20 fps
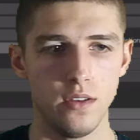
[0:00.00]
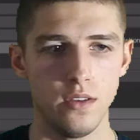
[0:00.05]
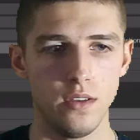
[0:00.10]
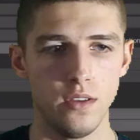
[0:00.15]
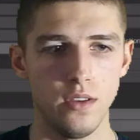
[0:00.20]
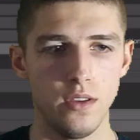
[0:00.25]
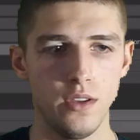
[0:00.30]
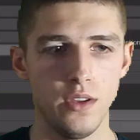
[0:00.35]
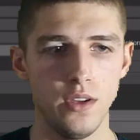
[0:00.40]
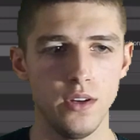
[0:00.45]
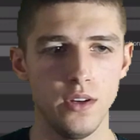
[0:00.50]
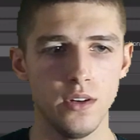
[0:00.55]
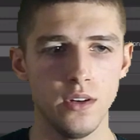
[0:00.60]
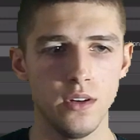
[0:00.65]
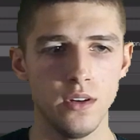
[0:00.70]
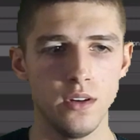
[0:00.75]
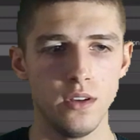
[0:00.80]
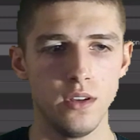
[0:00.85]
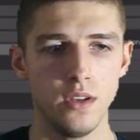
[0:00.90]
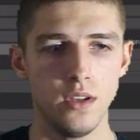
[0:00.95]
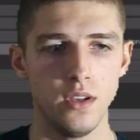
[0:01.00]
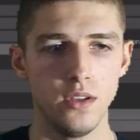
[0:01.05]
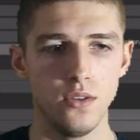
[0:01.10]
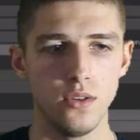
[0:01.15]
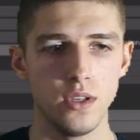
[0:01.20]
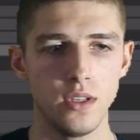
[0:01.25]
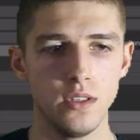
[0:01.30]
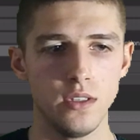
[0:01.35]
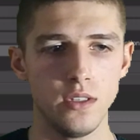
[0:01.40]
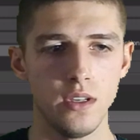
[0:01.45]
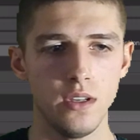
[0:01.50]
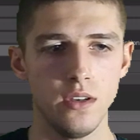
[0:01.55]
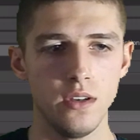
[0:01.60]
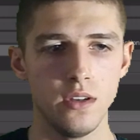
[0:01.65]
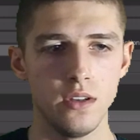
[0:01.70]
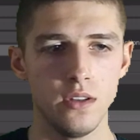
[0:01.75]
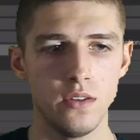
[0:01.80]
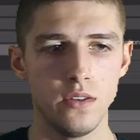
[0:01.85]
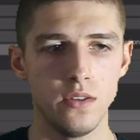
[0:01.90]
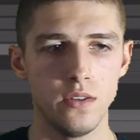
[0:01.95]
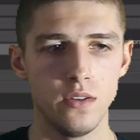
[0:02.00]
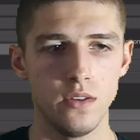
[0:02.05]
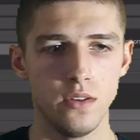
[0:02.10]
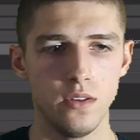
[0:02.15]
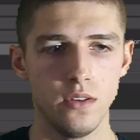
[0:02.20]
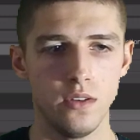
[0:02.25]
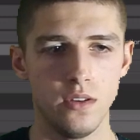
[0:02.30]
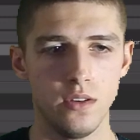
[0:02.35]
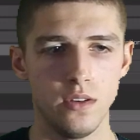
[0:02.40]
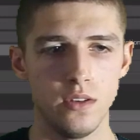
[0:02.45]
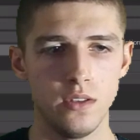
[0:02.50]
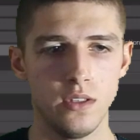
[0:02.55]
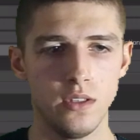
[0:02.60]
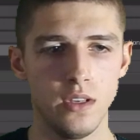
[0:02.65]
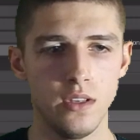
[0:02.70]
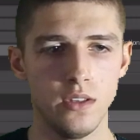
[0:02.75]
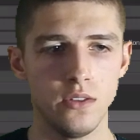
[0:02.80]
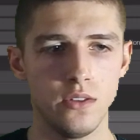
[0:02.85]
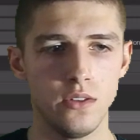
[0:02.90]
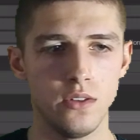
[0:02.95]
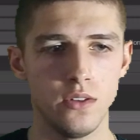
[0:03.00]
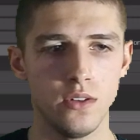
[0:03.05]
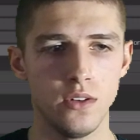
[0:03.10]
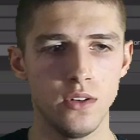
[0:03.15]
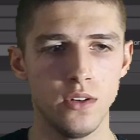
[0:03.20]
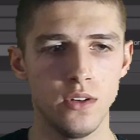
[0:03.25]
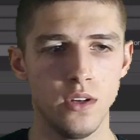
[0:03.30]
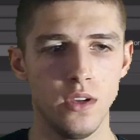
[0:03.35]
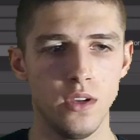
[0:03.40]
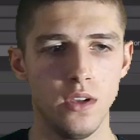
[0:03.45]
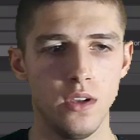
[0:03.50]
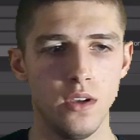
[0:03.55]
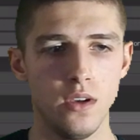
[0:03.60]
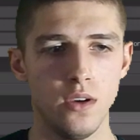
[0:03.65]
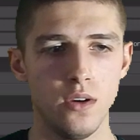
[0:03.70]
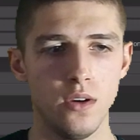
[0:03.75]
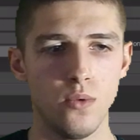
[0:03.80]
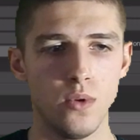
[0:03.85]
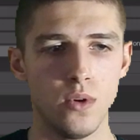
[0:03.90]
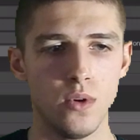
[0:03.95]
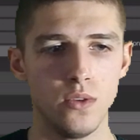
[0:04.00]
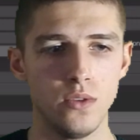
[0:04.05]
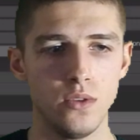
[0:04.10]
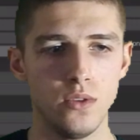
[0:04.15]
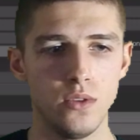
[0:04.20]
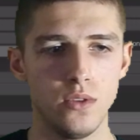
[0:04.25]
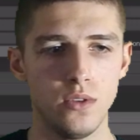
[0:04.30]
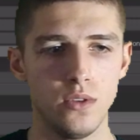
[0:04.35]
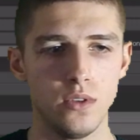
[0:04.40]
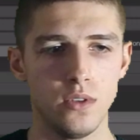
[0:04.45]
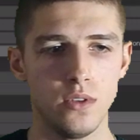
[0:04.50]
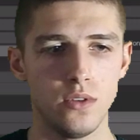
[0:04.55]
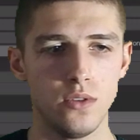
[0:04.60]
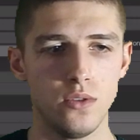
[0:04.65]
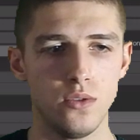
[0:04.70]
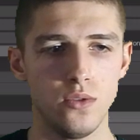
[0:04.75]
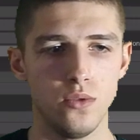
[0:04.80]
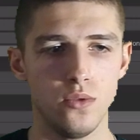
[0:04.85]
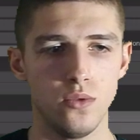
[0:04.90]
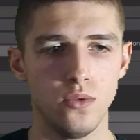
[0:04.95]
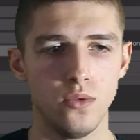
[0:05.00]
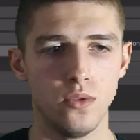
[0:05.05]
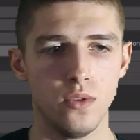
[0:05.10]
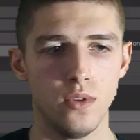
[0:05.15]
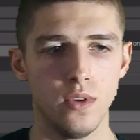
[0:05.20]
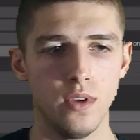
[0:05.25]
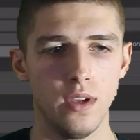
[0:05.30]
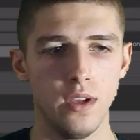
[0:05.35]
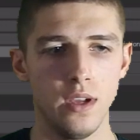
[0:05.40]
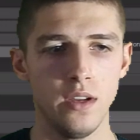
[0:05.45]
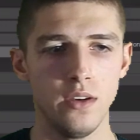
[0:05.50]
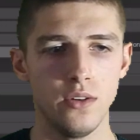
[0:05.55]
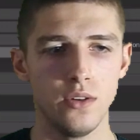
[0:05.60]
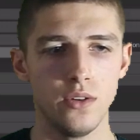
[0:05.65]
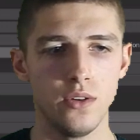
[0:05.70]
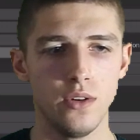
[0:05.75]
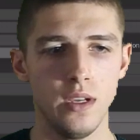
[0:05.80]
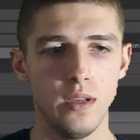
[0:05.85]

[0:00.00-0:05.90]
Here you can see that the sensor wants us to enter a